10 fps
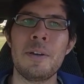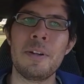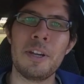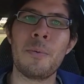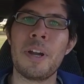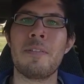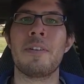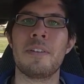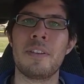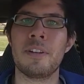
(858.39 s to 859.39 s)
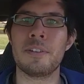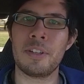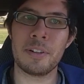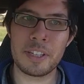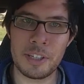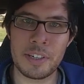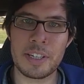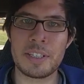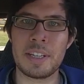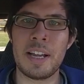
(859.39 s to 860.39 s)
whenever they're
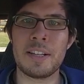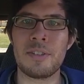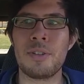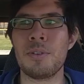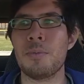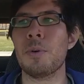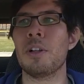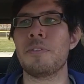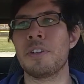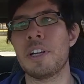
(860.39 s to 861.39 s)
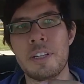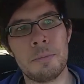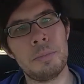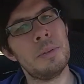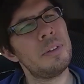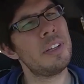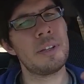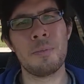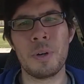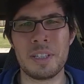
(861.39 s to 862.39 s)
curious as to, well, if you're not an employee,
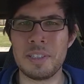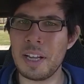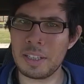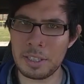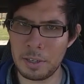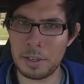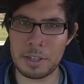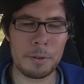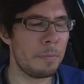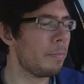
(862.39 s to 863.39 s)
then what exactly are you?